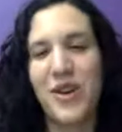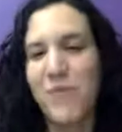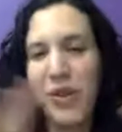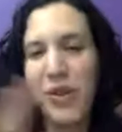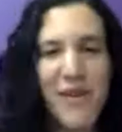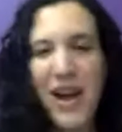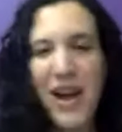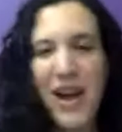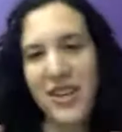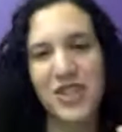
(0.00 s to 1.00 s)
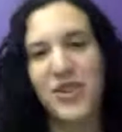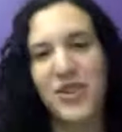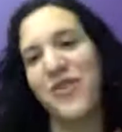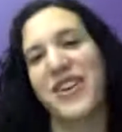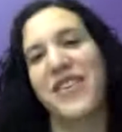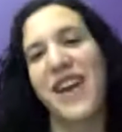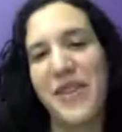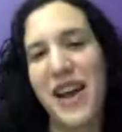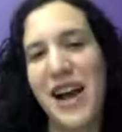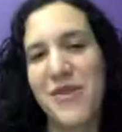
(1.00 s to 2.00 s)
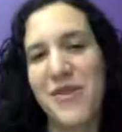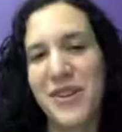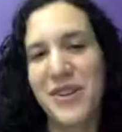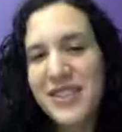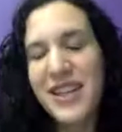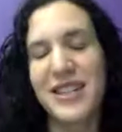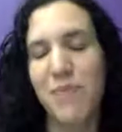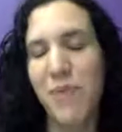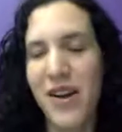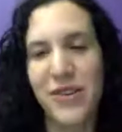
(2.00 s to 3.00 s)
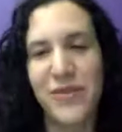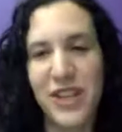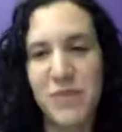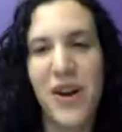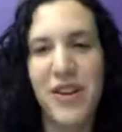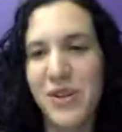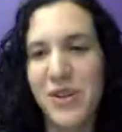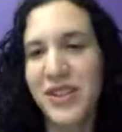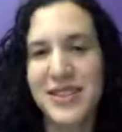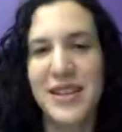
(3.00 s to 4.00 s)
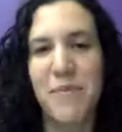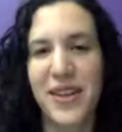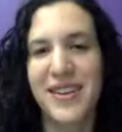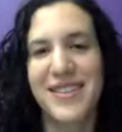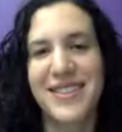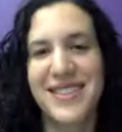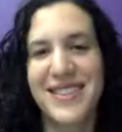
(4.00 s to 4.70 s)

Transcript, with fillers: you know playing around with it and trying to figure out how it works that's part of that's part of building something